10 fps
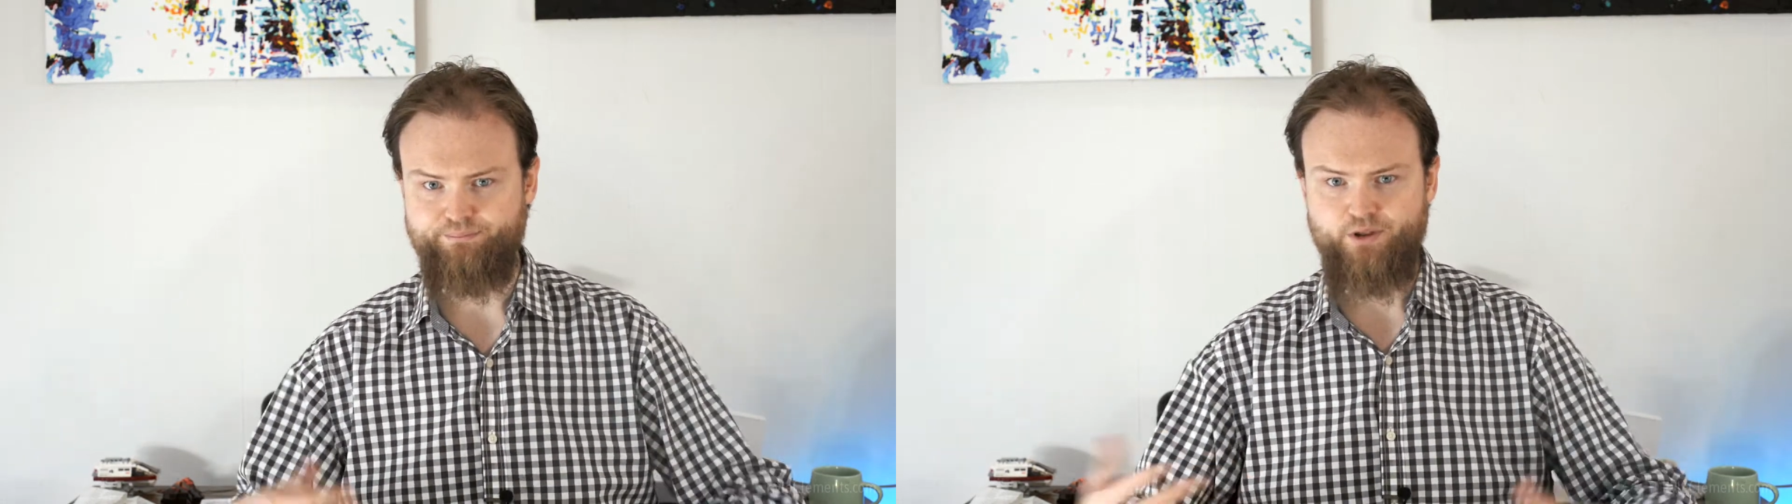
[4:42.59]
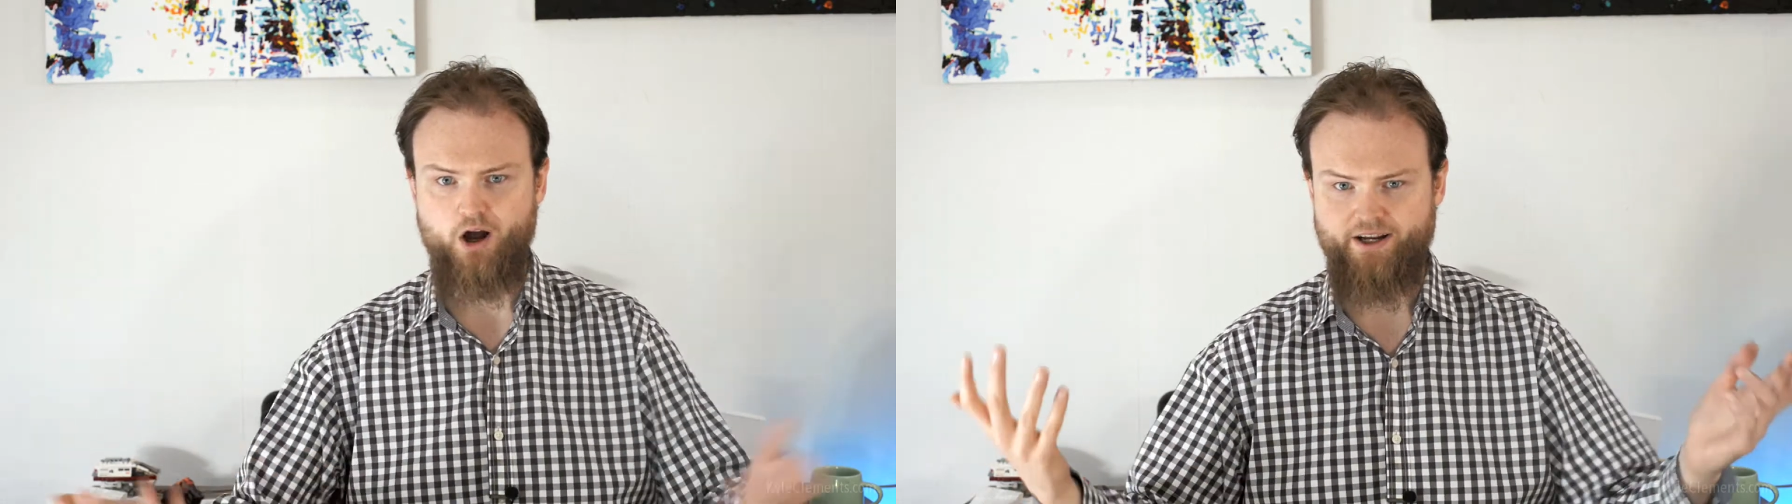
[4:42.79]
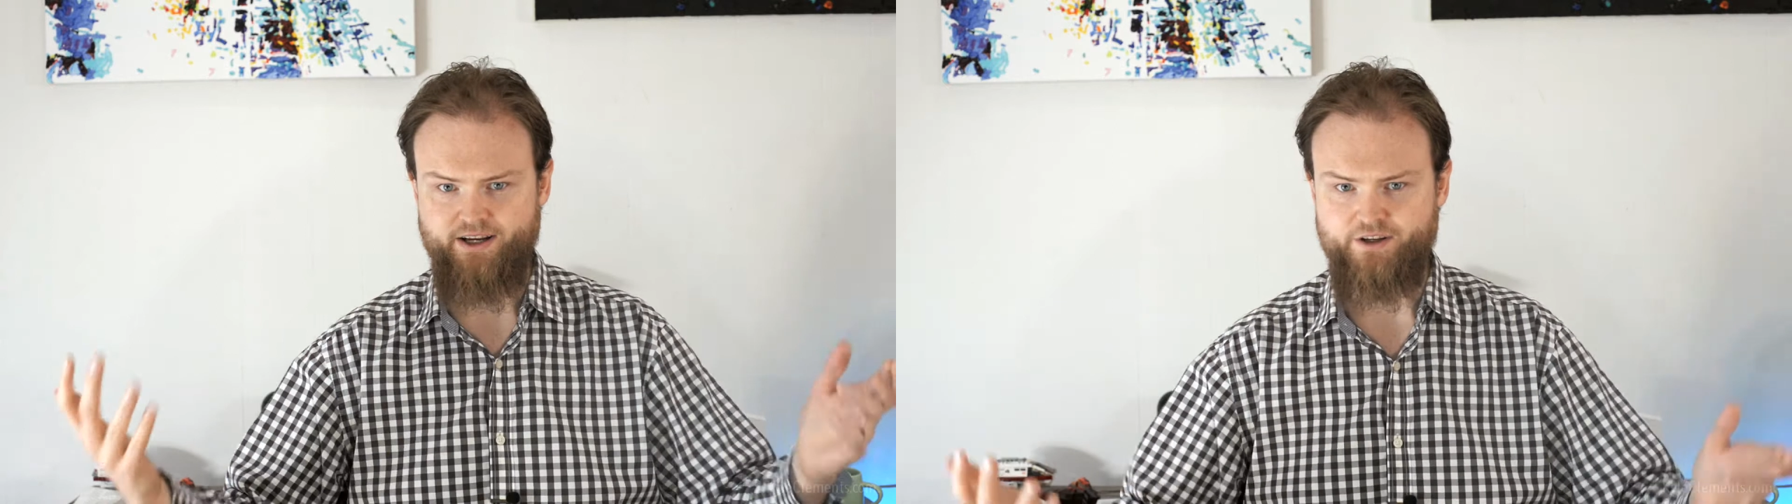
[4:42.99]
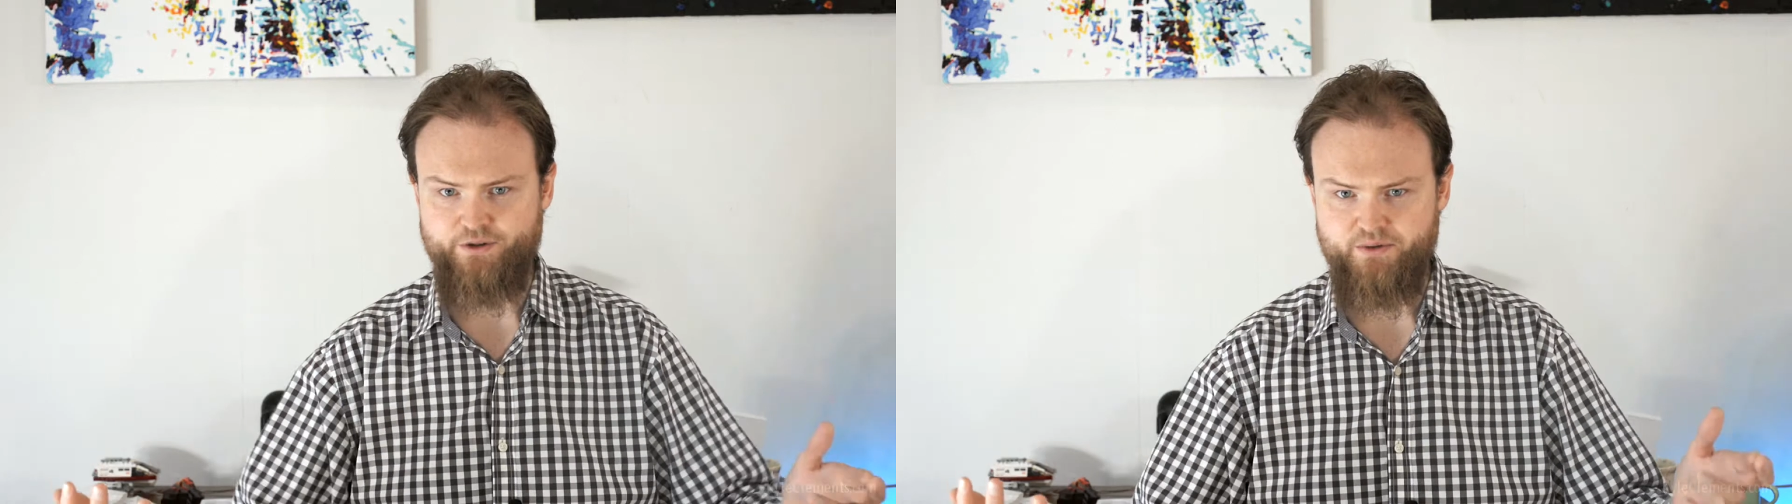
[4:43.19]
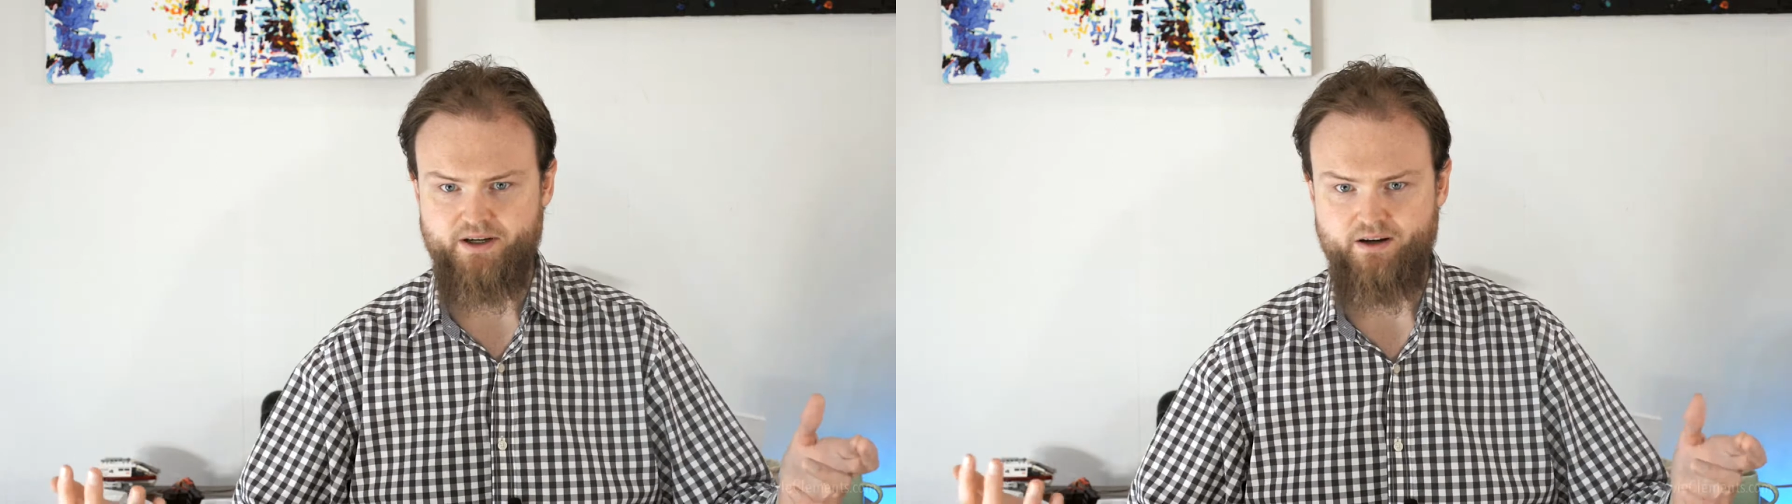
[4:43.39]
log in and
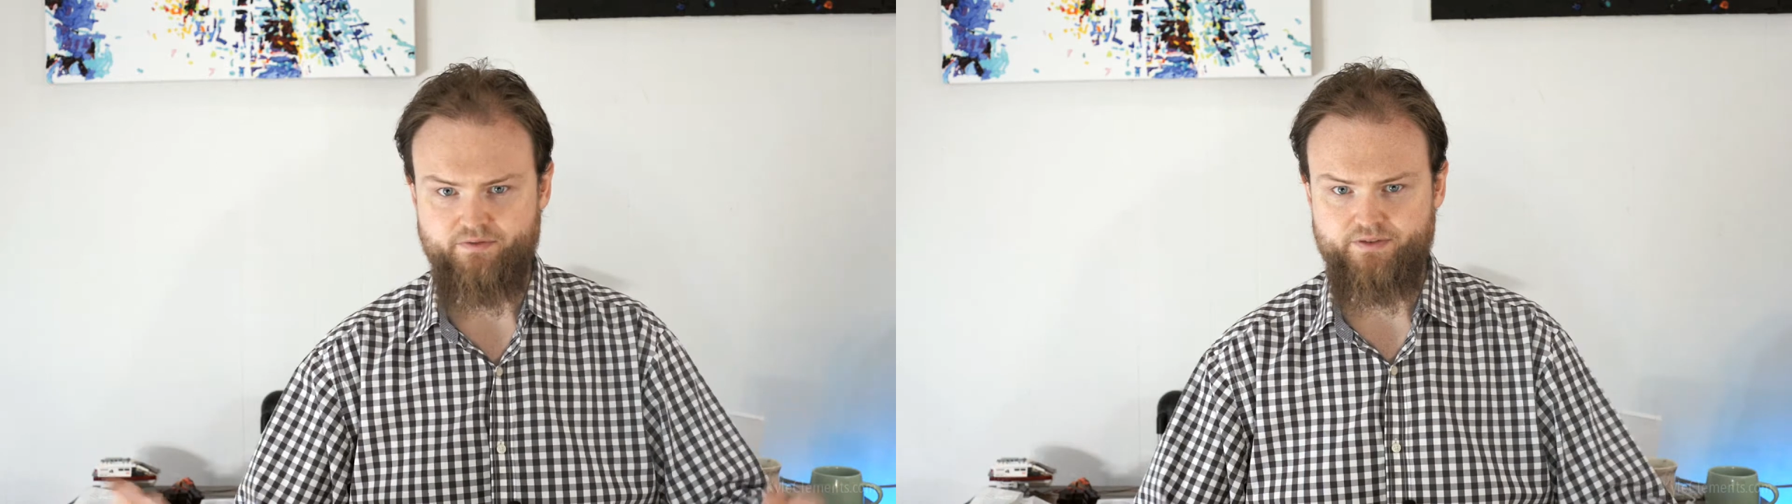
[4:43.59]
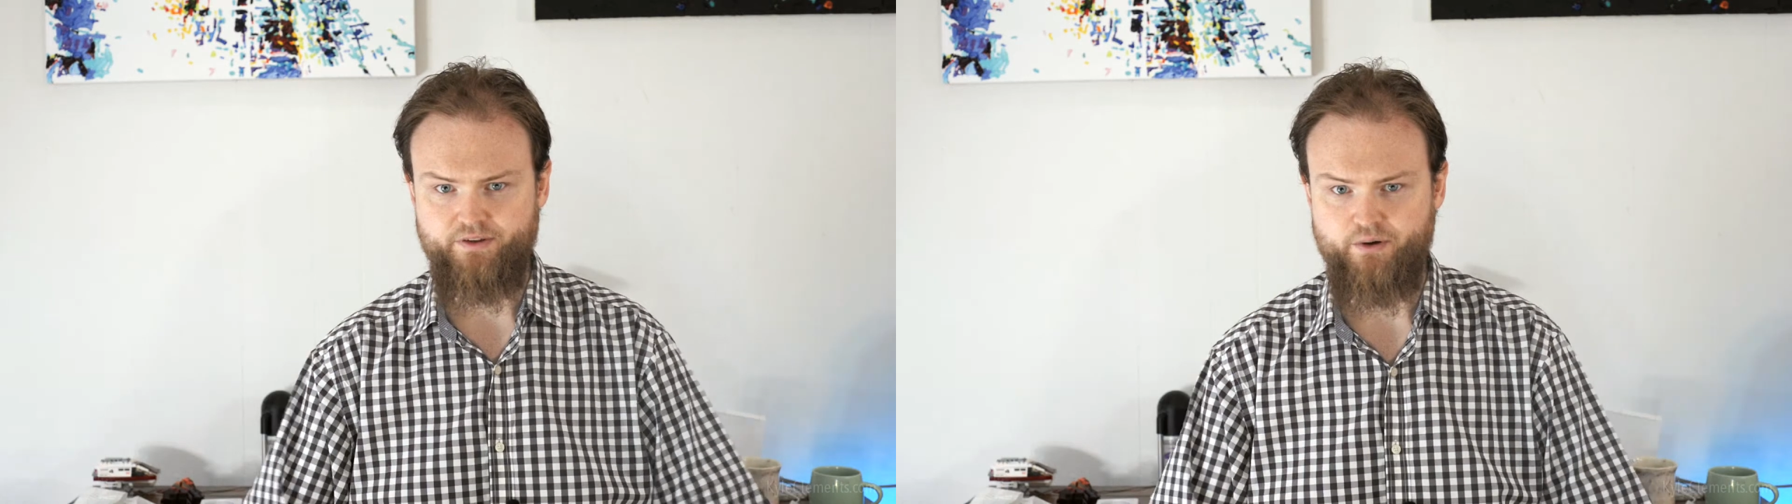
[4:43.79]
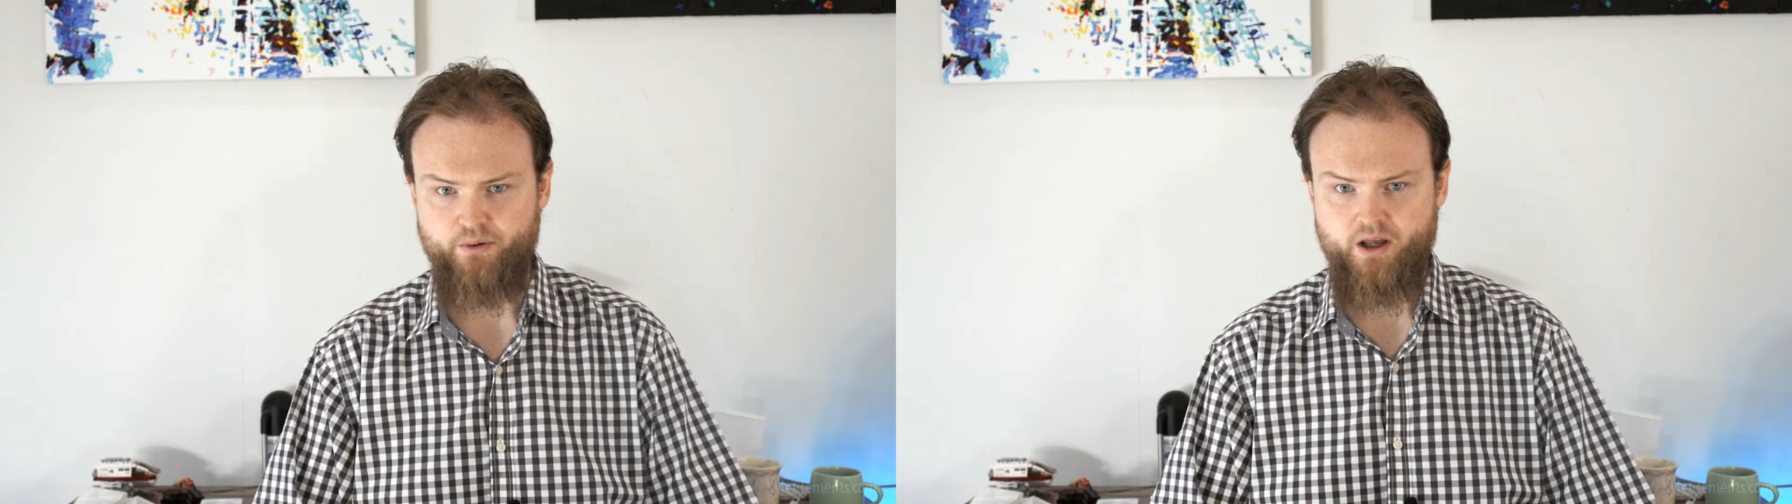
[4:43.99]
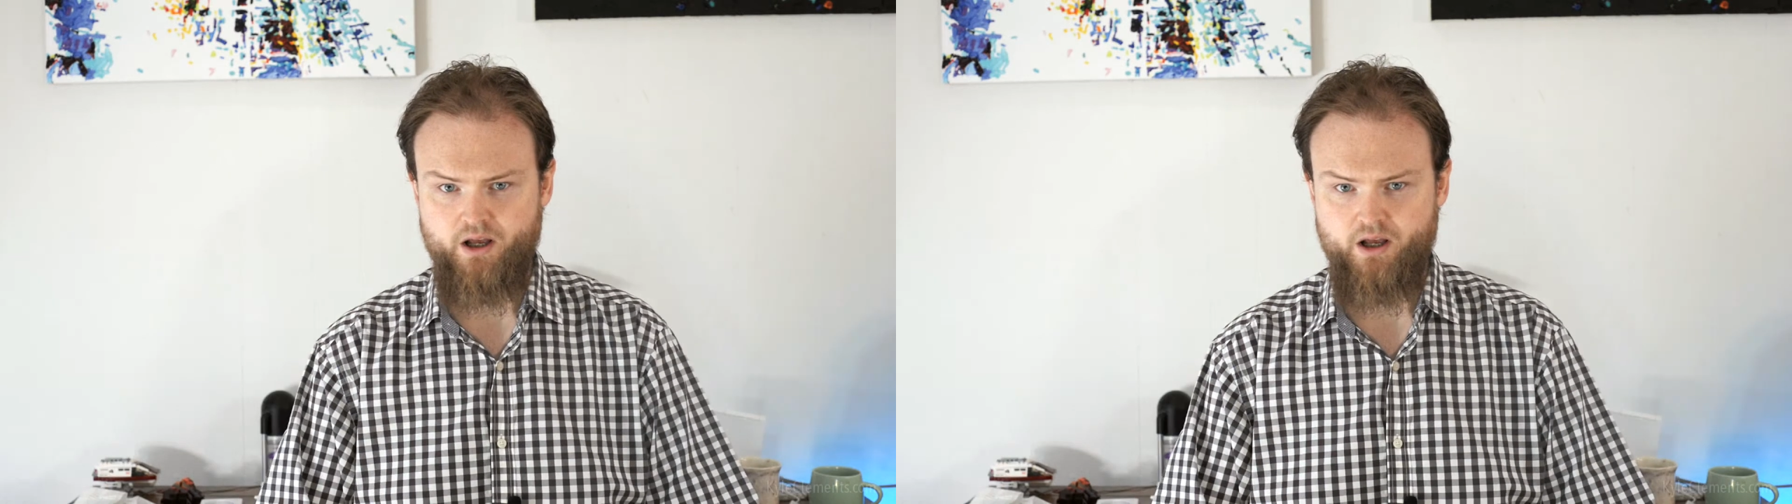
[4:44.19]
do stuff. So,